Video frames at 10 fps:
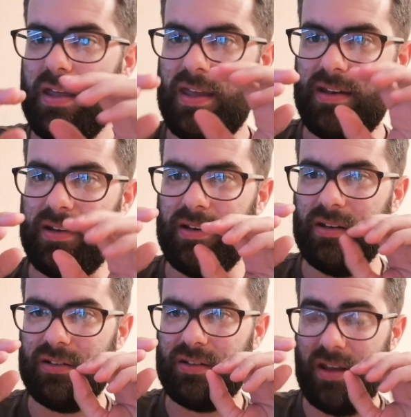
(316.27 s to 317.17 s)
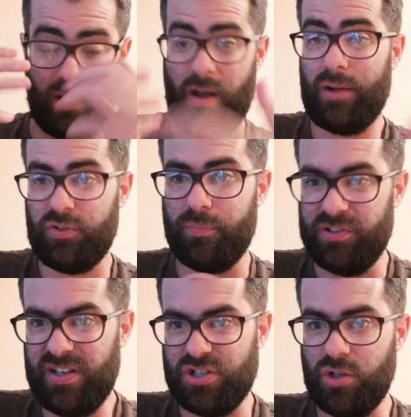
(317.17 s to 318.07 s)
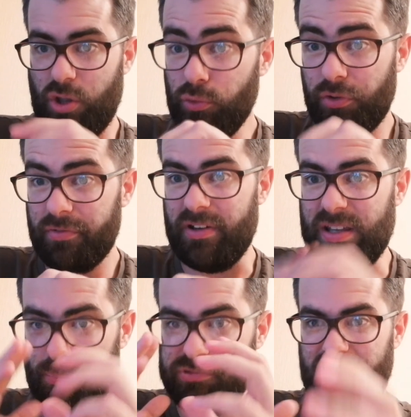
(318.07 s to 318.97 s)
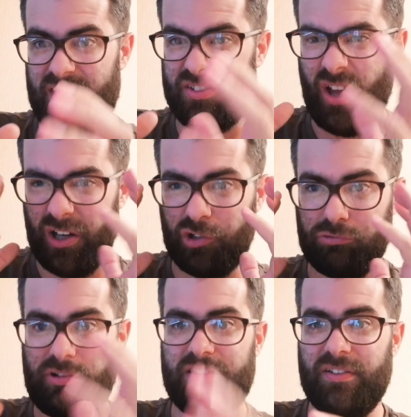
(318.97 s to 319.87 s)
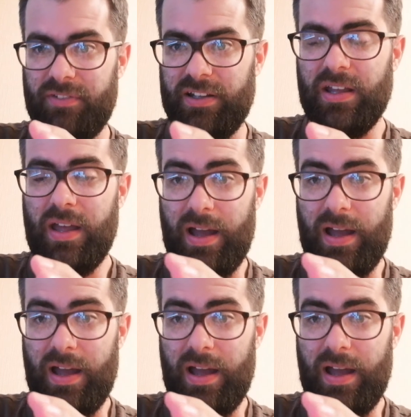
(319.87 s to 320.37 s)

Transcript: In out of possession, those three pressed aggressively,